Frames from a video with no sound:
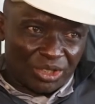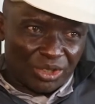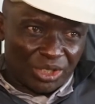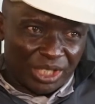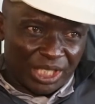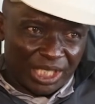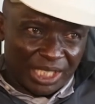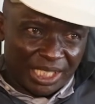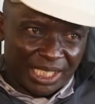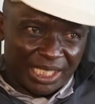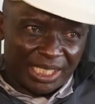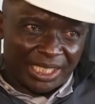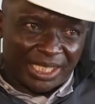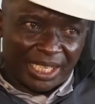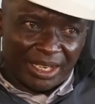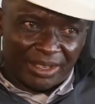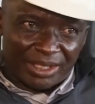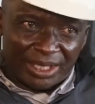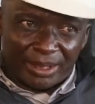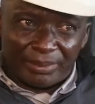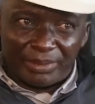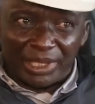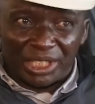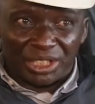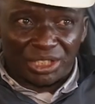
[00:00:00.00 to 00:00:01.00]
to
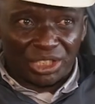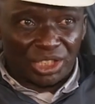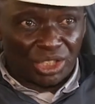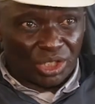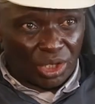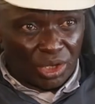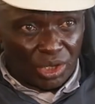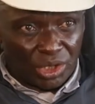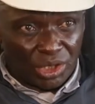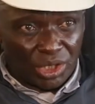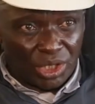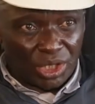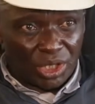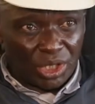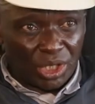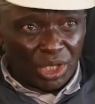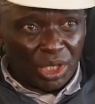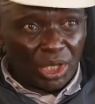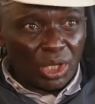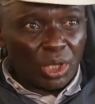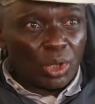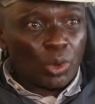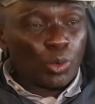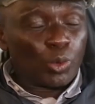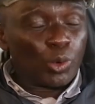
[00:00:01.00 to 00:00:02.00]
16,000 metric tons,
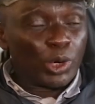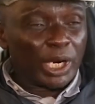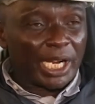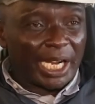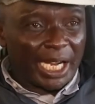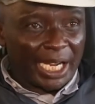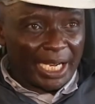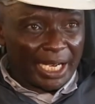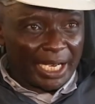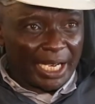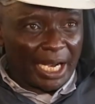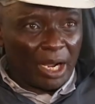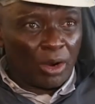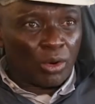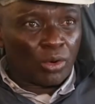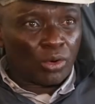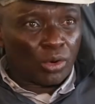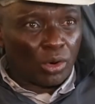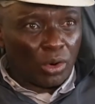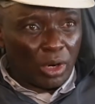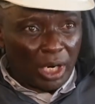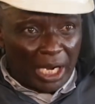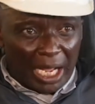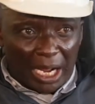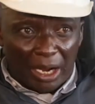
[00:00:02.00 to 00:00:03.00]
we can now
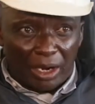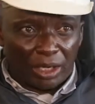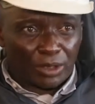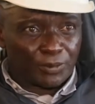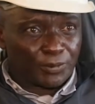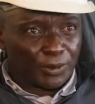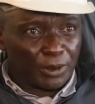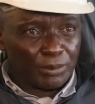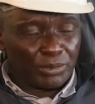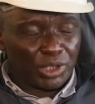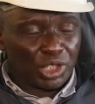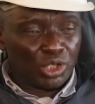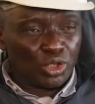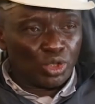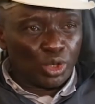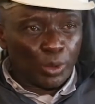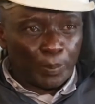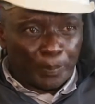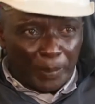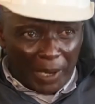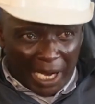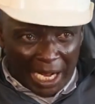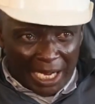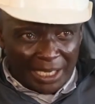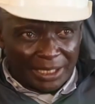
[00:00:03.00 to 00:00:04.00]
roll out from the new
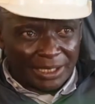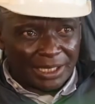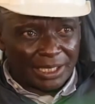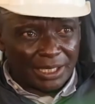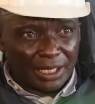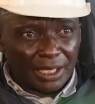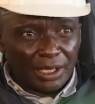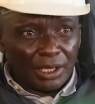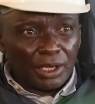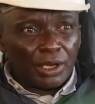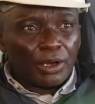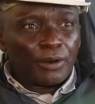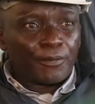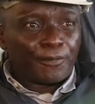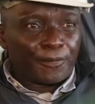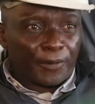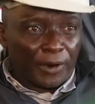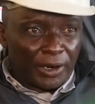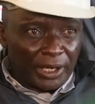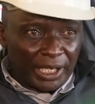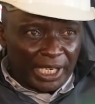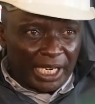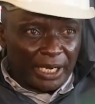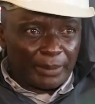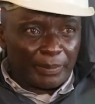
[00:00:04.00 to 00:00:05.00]
plant
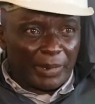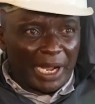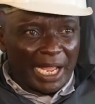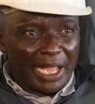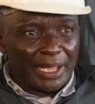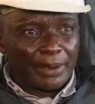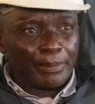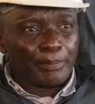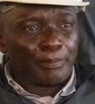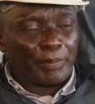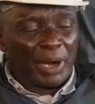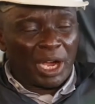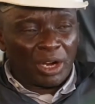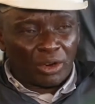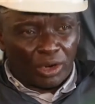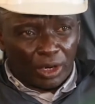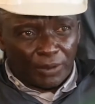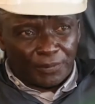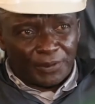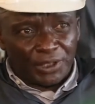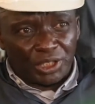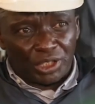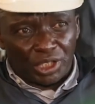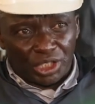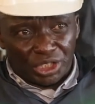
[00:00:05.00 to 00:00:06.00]
funded by Bank
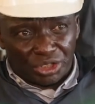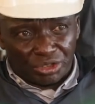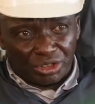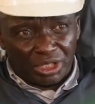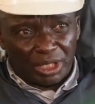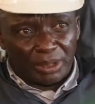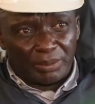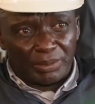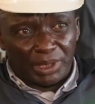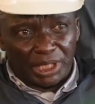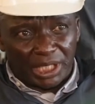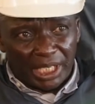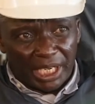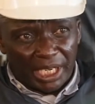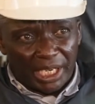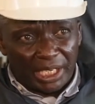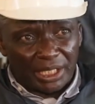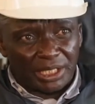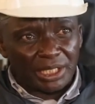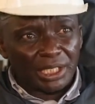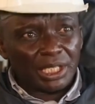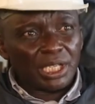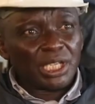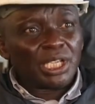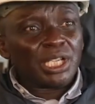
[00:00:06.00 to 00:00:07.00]
of Industry Limited,
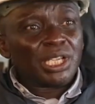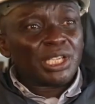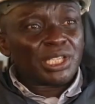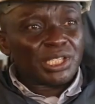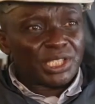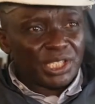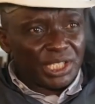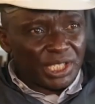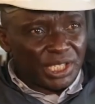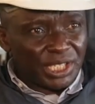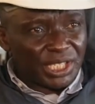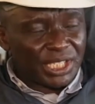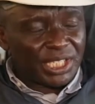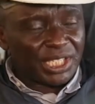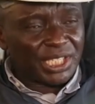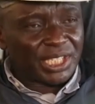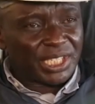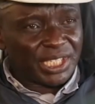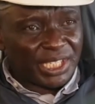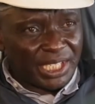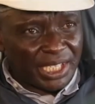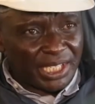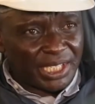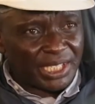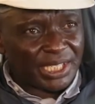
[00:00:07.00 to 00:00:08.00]

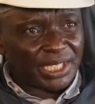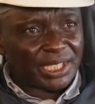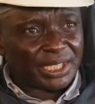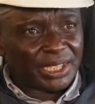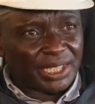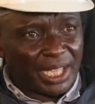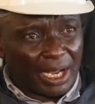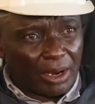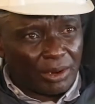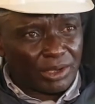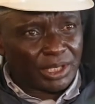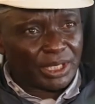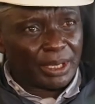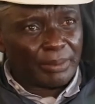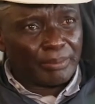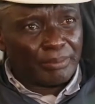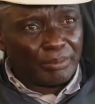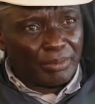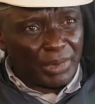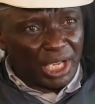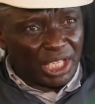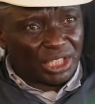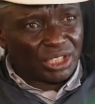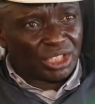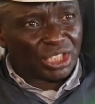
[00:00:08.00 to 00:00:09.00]
66,000
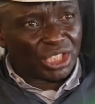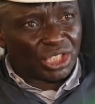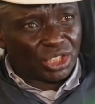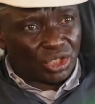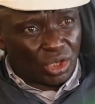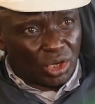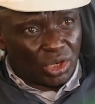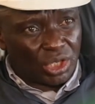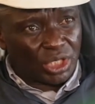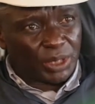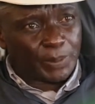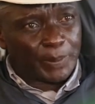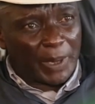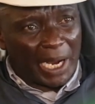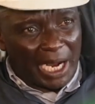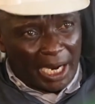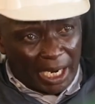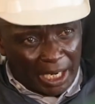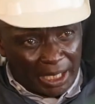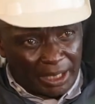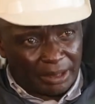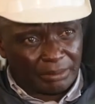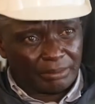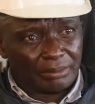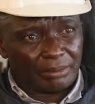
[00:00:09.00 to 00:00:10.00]
metric tons per
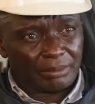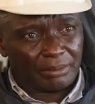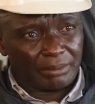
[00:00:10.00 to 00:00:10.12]
annum.